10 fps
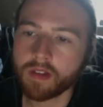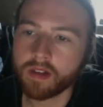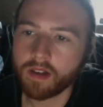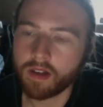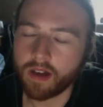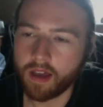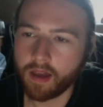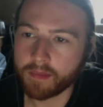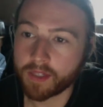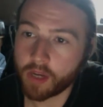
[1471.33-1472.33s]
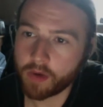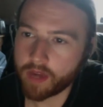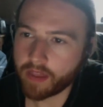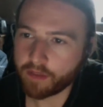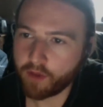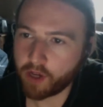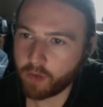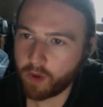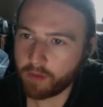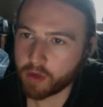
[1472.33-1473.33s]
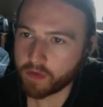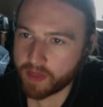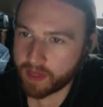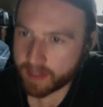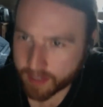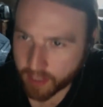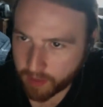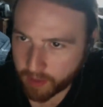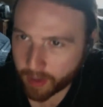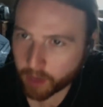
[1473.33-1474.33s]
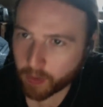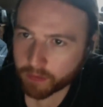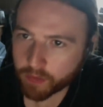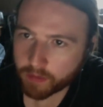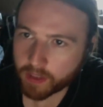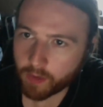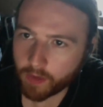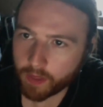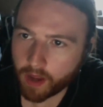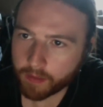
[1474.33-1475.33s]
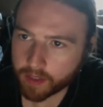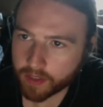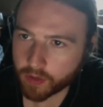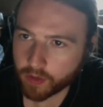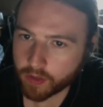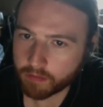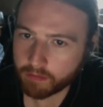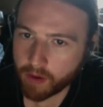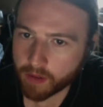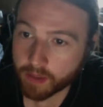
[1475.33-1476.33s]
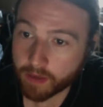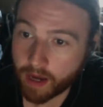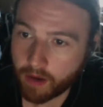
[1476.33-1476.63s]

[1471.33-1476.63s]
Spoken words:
So yeah, the final one movie. This is going to be the big one and probably the one that I'm going to talk most about.